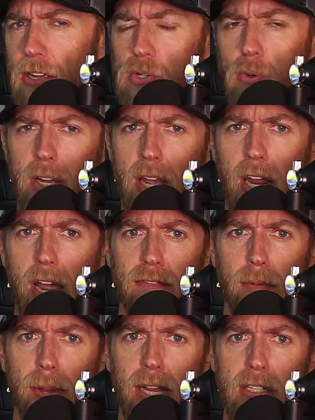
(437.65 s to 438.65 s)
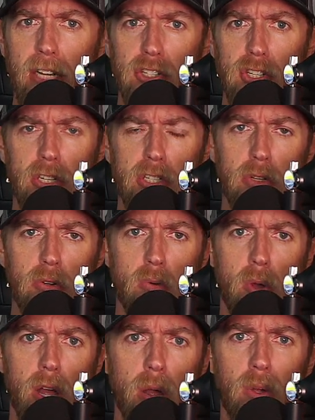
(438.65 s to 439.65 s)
so I'll kind of have to pay attention to uh,